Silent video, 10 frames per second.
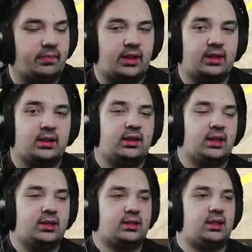I think he
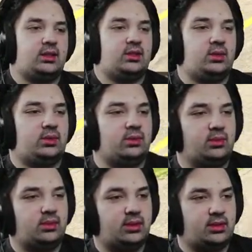died in stage two.
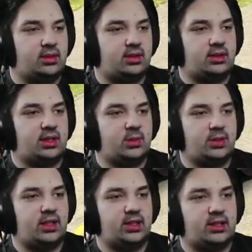This is this was
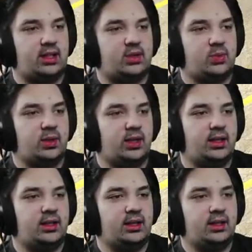the end of stage one.